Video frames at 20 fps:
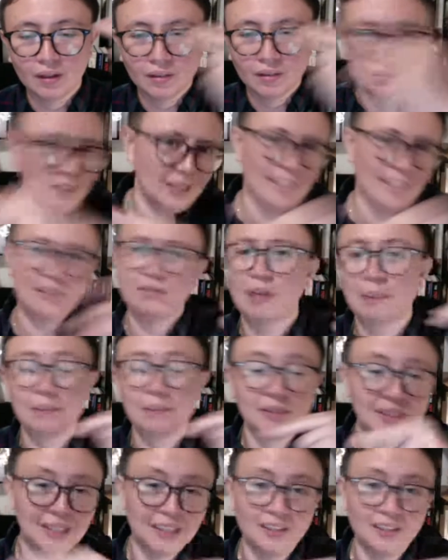that
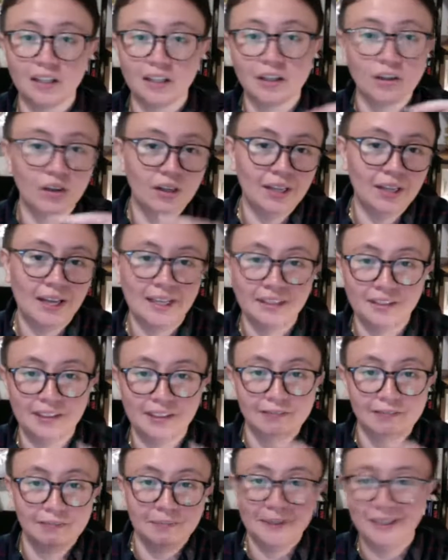represents our
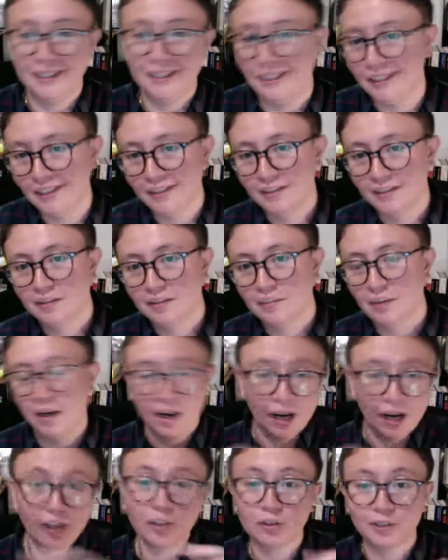collective being, diba?
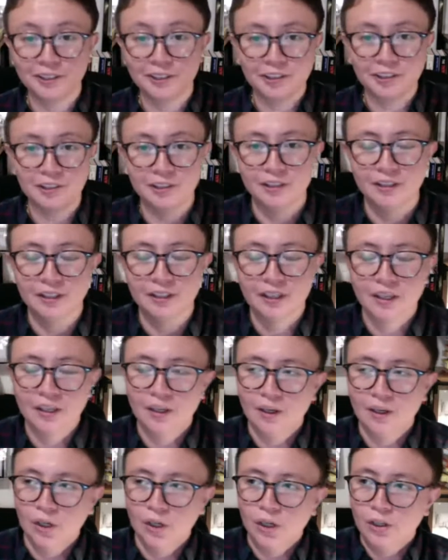Our culture.
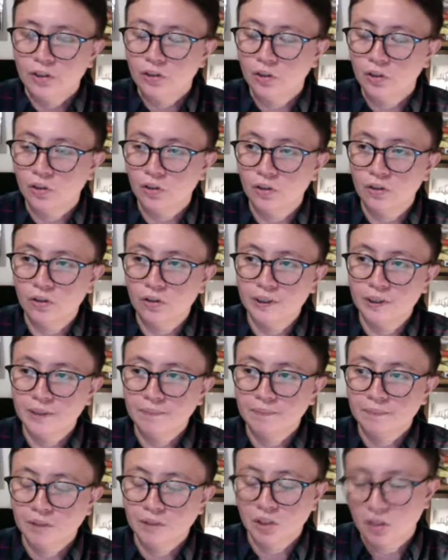So
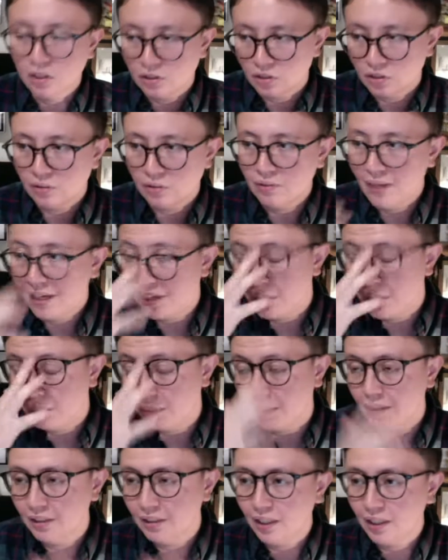yun, so kunwari, yung
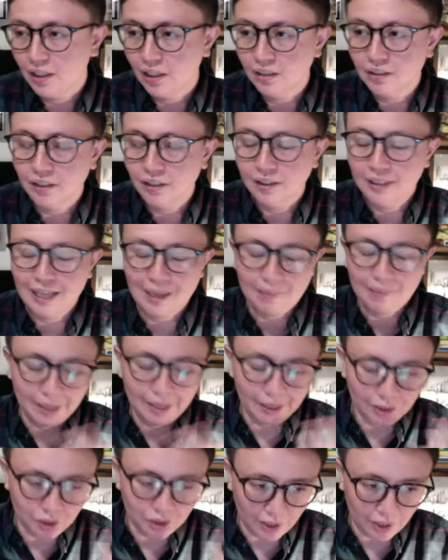Monday huddle
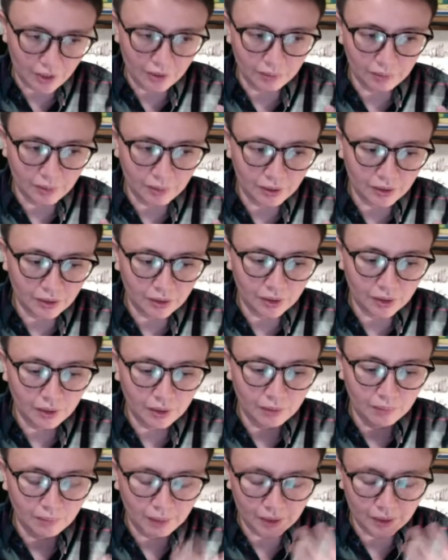namin, tsaka yung
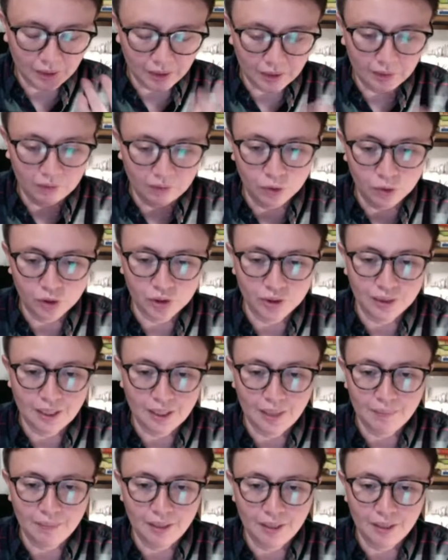Monday devotion
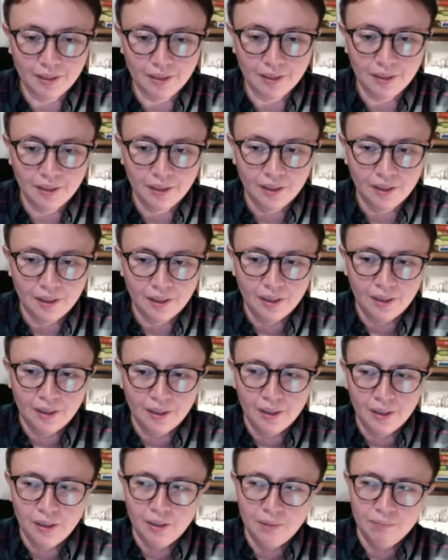namin,
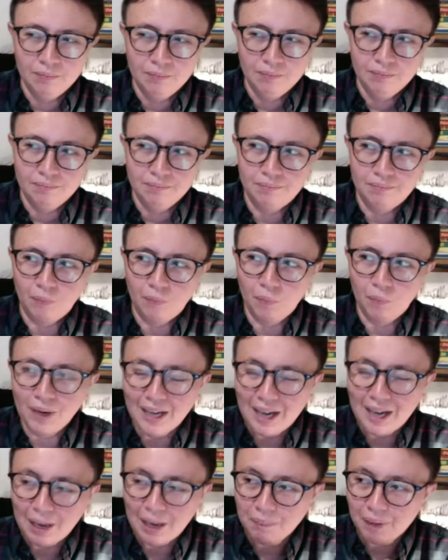
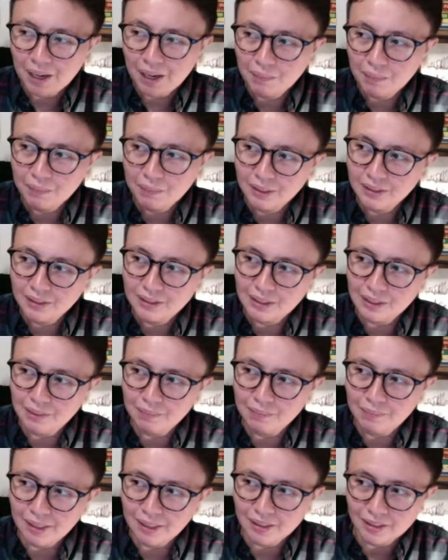wala pa kaming
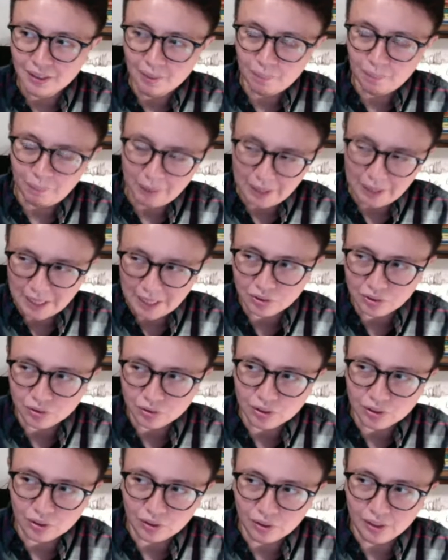teammate na
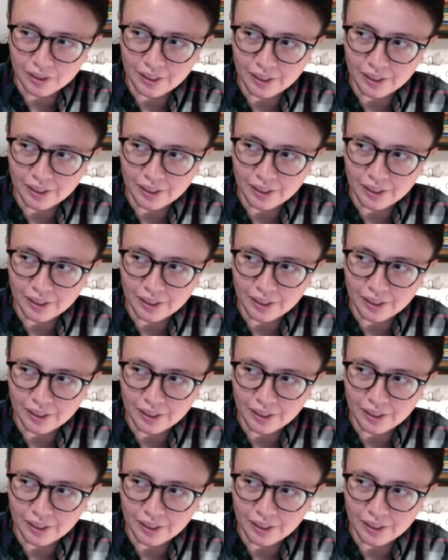pinasok sa All